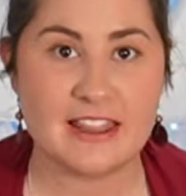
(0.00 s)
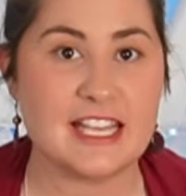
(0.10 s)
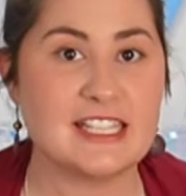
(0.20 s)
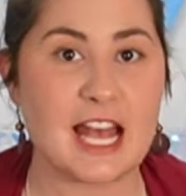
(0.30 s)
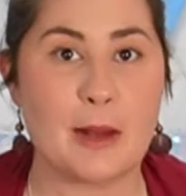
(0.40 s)

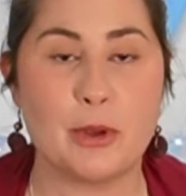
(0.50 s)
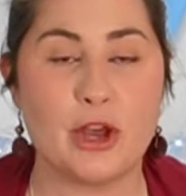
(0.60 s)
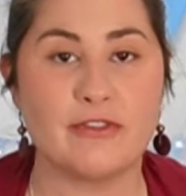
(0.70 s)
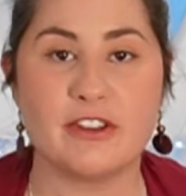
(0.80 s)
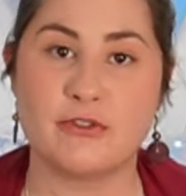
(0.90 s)
These are
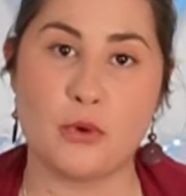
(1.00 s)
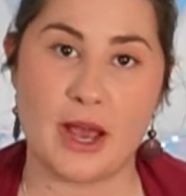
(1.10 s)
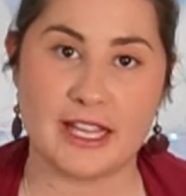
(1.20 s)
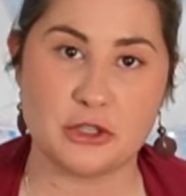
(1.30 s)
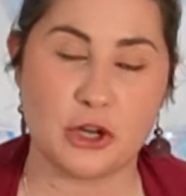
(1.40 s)
perfect
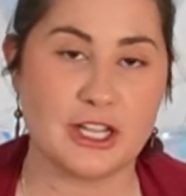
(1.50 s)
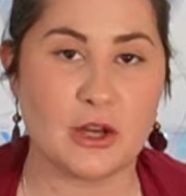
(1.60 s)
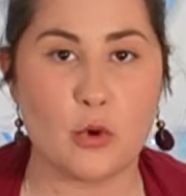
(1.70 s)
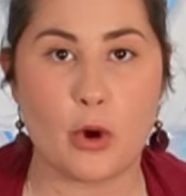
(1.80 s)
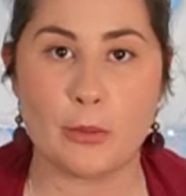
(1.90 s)
for a
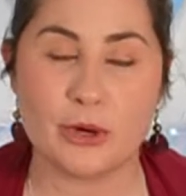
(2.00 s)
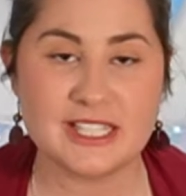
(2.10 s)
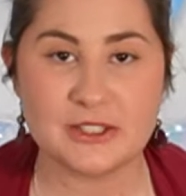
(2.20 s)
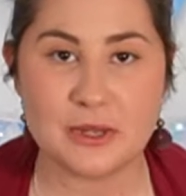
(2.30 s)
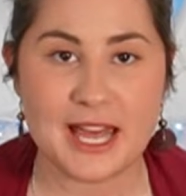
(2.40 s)
toddler or
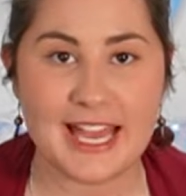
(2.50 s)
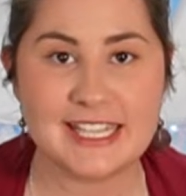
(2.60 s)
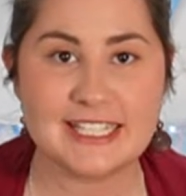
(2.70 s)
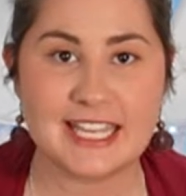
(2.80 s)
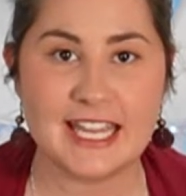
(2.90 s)
preschooler
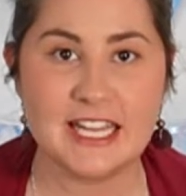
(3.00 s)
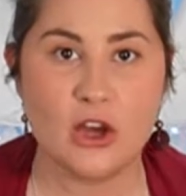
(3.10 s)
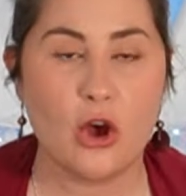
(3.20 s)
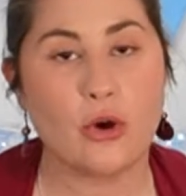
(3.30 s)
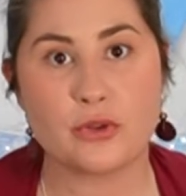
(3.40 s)
age kid,
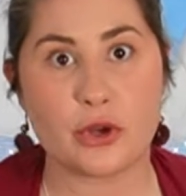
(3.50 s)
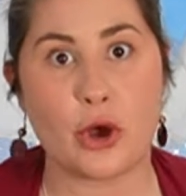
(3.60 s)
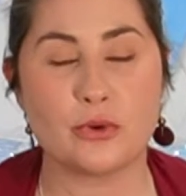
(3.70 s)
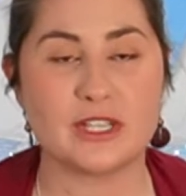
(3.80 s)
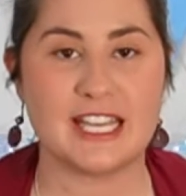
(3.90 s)
although
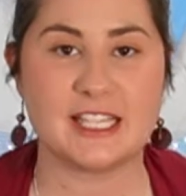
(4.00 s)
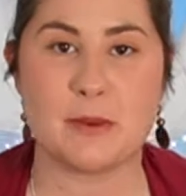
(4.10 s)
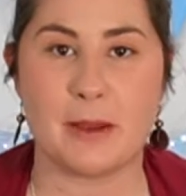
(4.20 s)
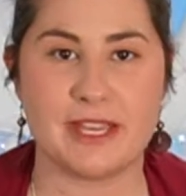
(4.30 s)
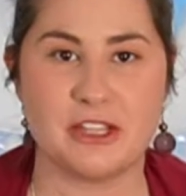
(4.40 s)
older kids
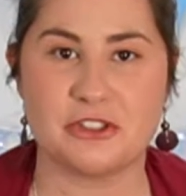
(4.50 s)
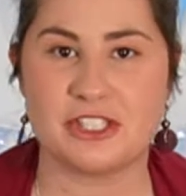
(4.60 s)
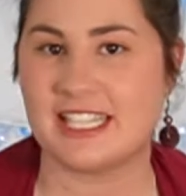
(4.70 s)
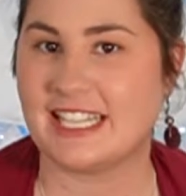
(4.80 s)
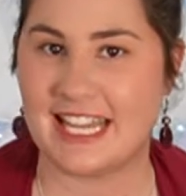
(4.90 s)
might be
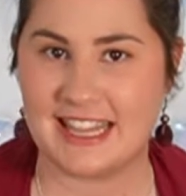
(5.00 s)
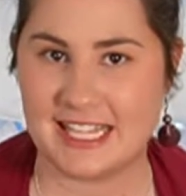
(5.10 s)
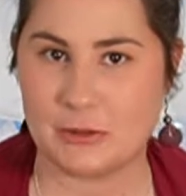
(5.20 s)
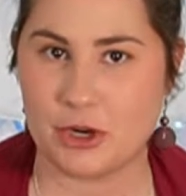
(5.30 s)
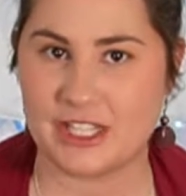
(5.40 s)
interested in
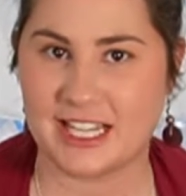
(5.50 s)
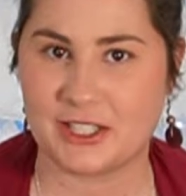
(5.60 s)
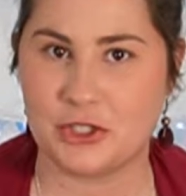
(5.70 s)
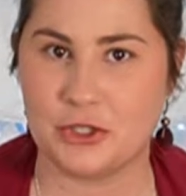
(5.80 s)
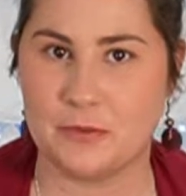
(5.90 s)
these
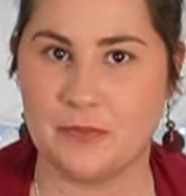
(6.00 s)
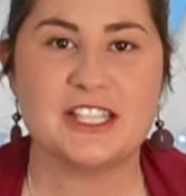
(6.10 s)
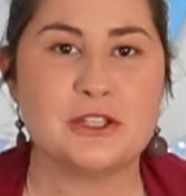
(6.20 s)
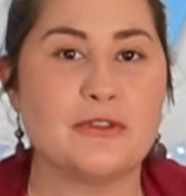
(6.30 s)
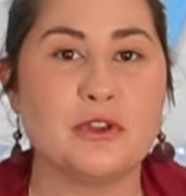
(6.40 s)
projects too.
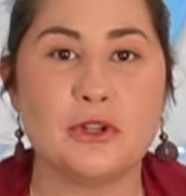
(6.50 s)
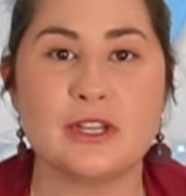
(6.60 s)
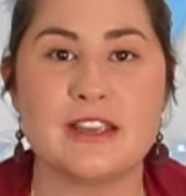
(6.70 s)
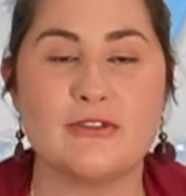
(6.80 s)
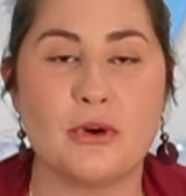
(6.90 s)
So if you're
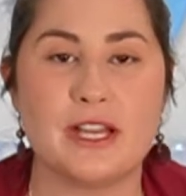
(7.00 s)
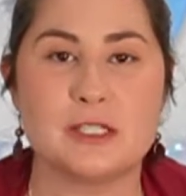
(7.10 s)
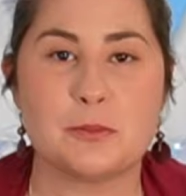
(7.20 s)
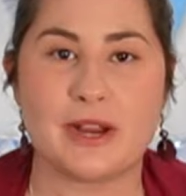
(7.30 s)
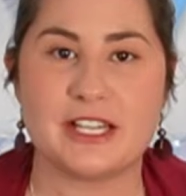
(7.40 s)
looking for
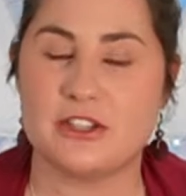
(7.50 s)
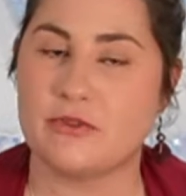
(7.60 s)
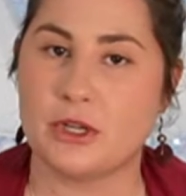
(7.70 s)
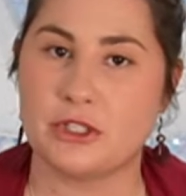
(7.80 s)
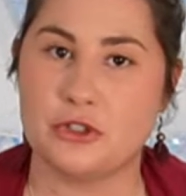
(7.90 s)
inspiration
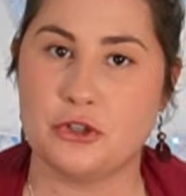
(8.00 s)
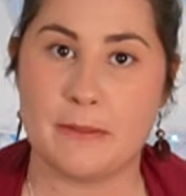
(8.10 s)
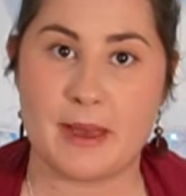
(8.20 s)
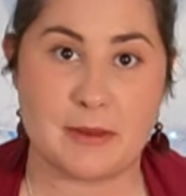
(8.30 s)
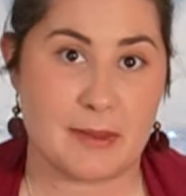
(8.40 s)
of what
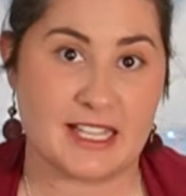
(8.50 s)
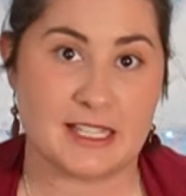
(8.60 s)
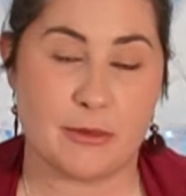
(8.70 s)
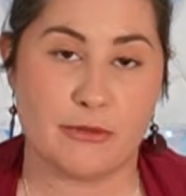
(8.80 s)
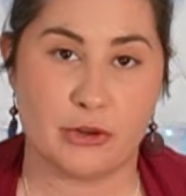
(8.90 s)
to maybe make
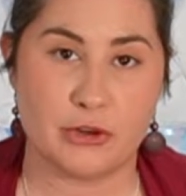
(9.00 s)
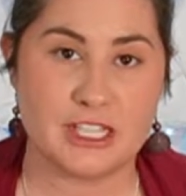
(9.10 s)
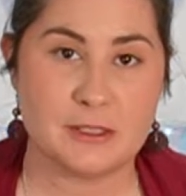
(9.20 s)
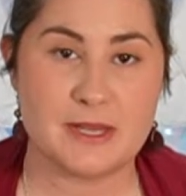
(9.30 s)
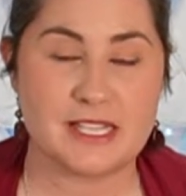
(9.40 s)
someone for
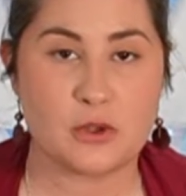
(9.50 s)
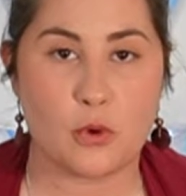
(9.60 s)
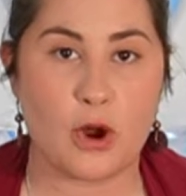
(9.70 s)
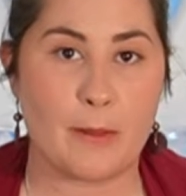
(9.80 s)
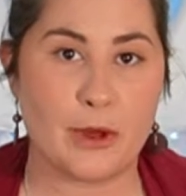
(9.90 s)
Christmas
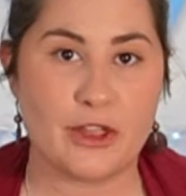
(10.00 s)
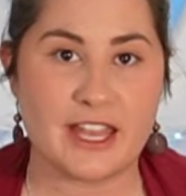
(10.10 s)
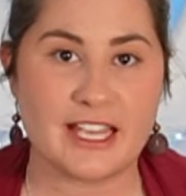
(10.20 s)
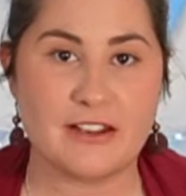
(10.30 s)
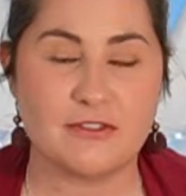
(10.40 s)
or a
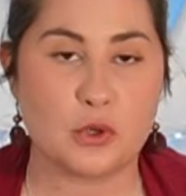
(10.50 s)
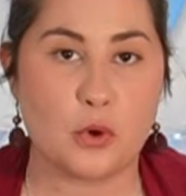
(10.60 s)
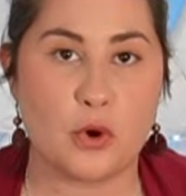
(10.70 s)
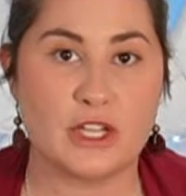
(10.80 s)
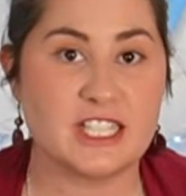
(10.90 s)
birthday gift,
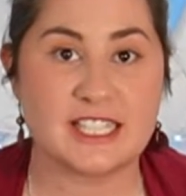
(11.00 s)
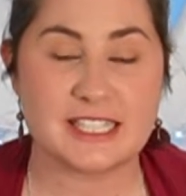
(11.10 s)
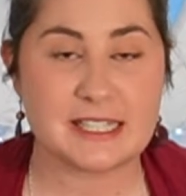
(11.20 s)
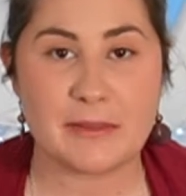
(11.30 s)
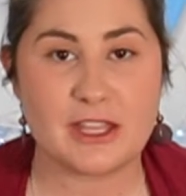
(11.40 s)
or
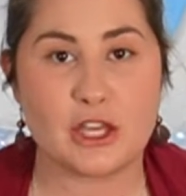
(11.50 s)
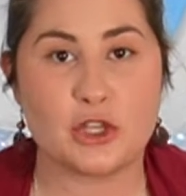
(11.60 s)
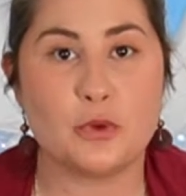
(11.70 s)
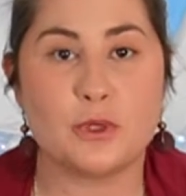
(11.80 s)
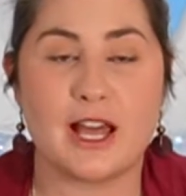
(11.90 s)
just something
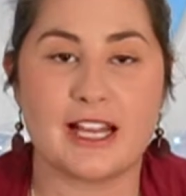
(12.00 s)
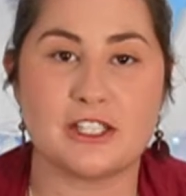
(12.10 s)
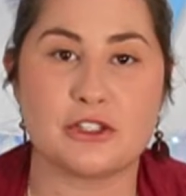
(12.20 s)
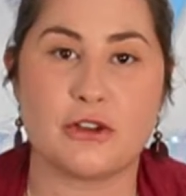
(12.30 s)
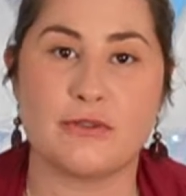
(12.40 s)
that you would like
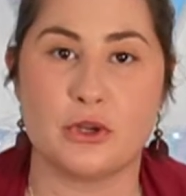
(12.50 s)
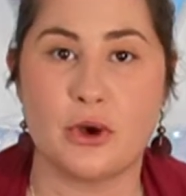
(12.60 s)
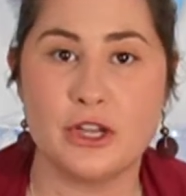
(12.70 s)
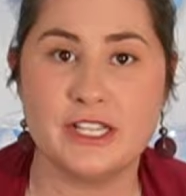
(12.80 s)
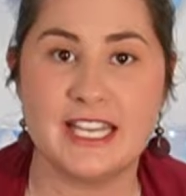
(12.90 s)
to sew for
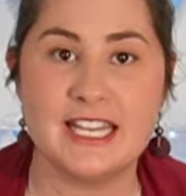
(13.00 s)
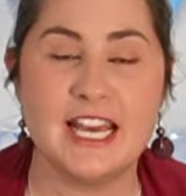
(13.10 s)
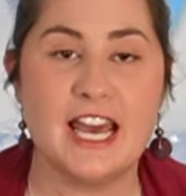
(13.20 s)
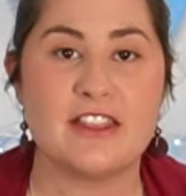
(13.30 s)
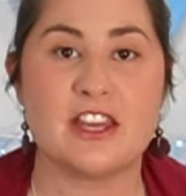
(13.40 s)
your own kid,
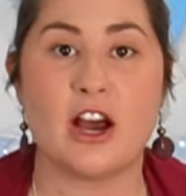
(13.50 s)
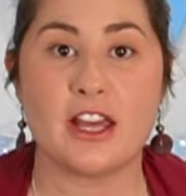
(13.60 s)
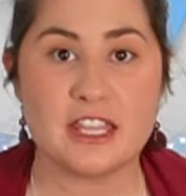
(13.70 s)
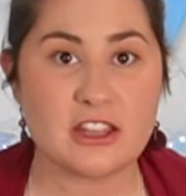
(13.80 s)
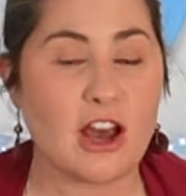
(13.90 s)
then
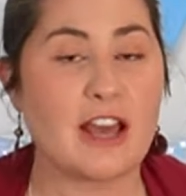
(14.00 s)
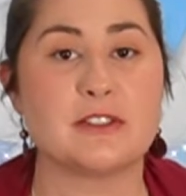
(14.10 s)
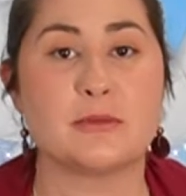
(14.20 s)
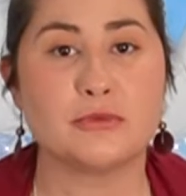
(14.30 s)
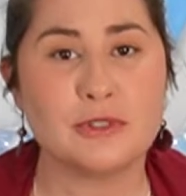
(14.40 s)
I think that I have
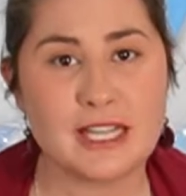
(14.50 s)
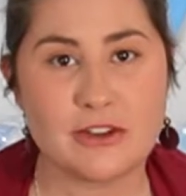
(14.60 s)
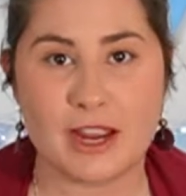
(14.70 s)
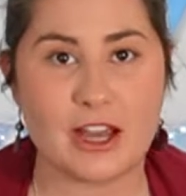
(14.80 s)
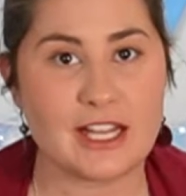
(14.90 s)
some really
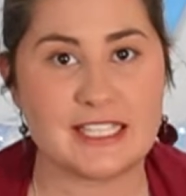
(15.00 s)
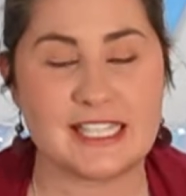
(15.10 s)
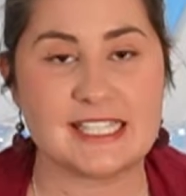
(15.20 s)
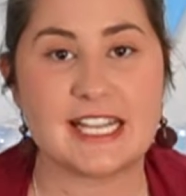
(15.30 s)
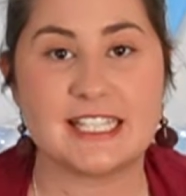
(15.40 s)
great
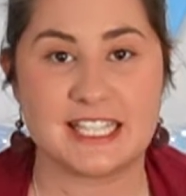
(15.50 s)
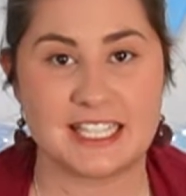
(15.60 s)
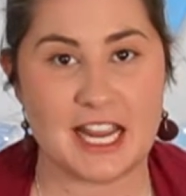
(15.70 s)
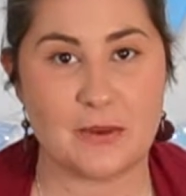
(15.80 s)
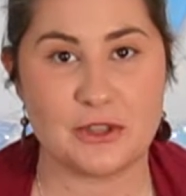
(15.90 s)
ideas to
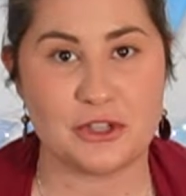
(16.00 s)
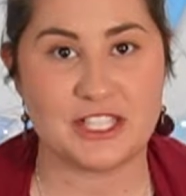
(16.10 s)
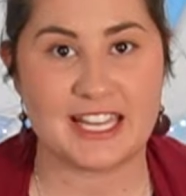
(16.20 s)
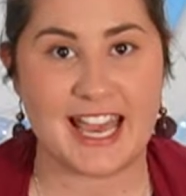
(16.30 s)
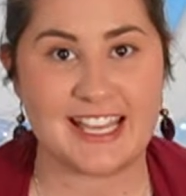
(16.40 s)
share with you
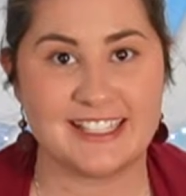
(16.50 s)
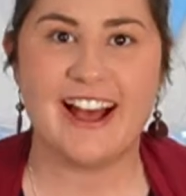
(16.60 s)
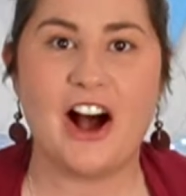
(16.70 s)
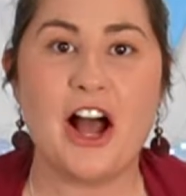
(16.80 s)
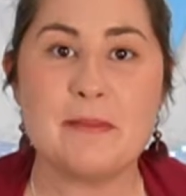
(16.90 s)
today.
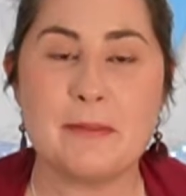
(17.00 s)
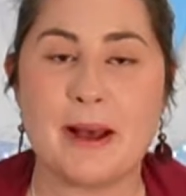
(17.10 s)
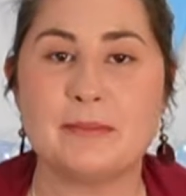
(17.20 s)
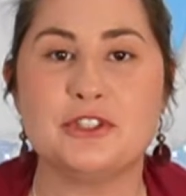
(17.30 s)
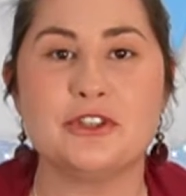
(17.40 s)
I'm a
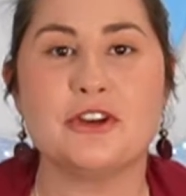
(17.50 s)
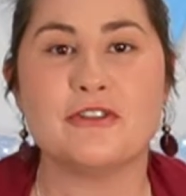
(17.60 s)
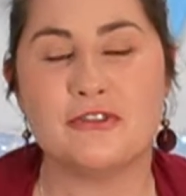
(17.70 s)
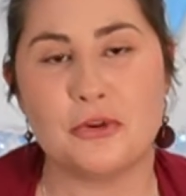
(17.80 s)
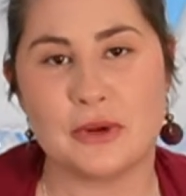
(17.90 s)
mum to
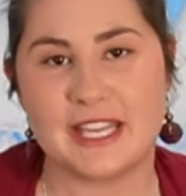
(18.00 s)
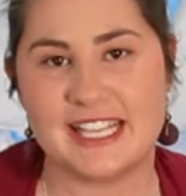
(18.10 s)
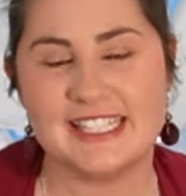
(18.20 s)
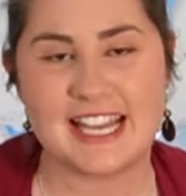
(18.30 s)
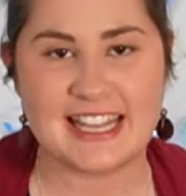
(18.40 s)
4
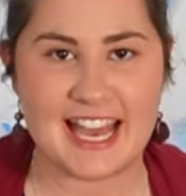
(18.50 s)
kids and their